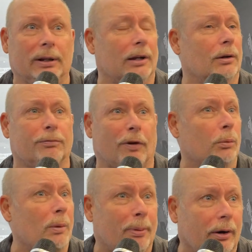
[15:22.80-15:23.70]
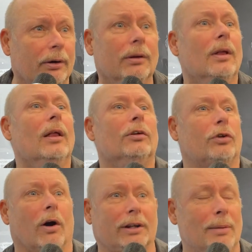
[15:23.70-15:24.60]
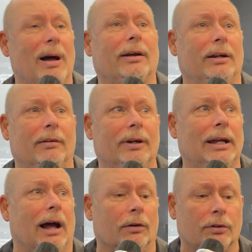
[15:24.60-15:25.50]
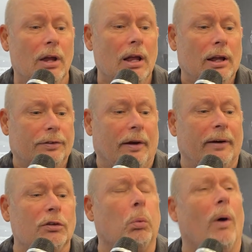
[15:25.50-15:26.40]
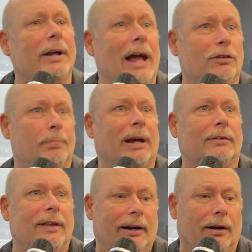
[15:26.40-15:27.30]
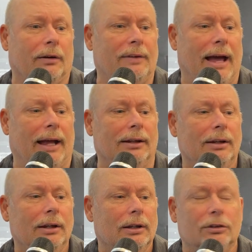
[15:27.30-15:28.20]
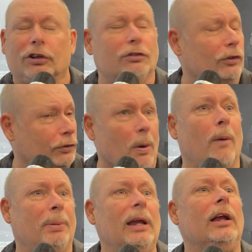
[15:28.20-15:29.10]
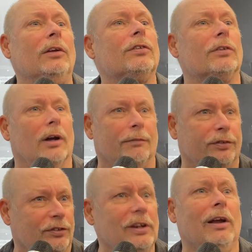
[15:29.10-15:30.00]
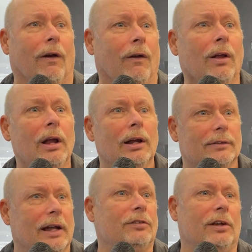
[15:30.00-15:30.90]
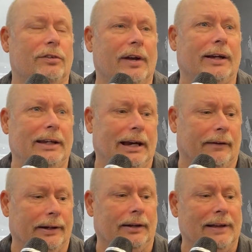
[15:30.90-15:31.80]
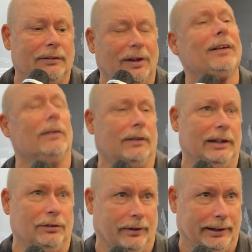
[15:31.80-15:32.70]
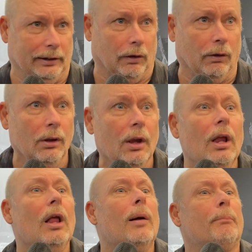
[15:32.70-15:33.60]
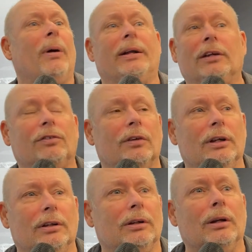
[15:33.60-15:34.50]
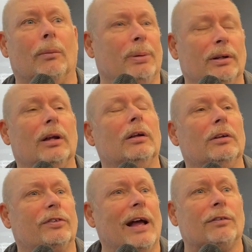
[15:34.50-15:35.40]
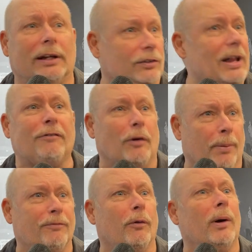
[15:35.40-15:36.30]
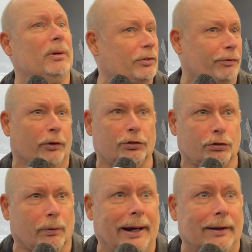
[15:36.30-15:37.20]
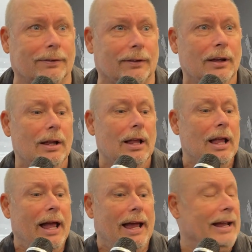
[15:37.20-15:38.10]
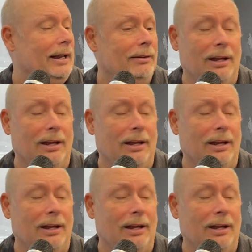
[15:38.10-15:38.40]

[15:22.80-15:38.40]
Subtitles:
on the phone with Burt talking about it and everything else. There is one aspect there that just a small piece of steel that's inside the area that technically is illegal. But it's, you know, but it sounds like it's not for performance, it's for strength. And